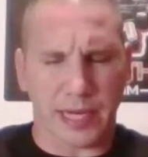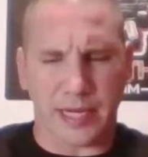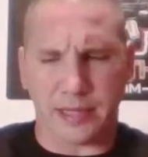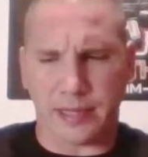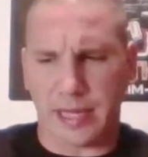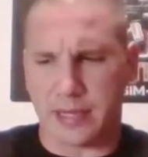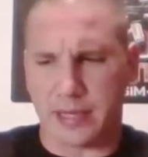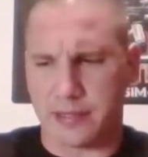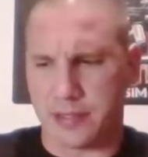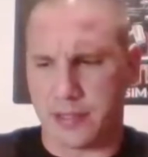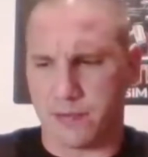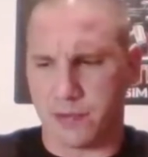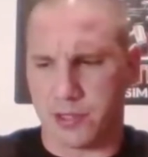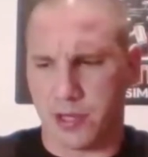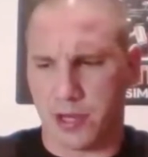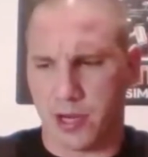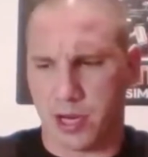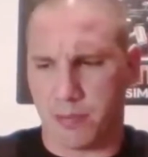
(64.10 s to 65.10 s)
I got a lot of stuff
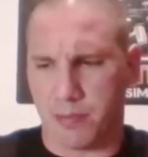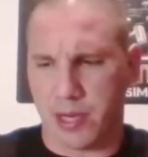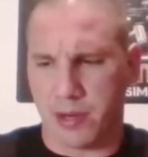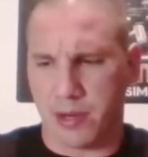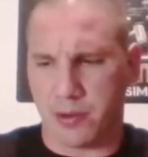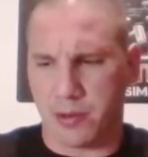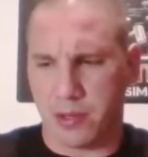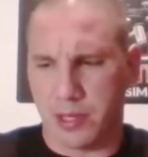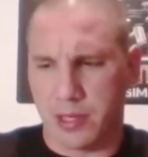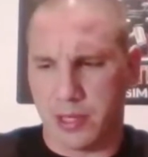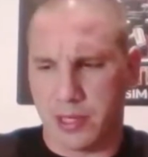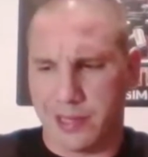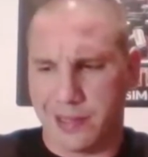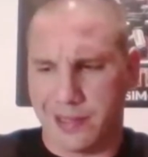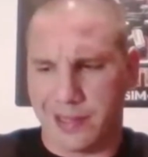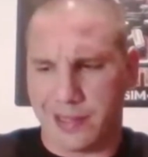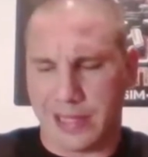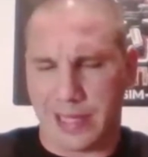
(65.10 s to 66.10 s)
to talk about, a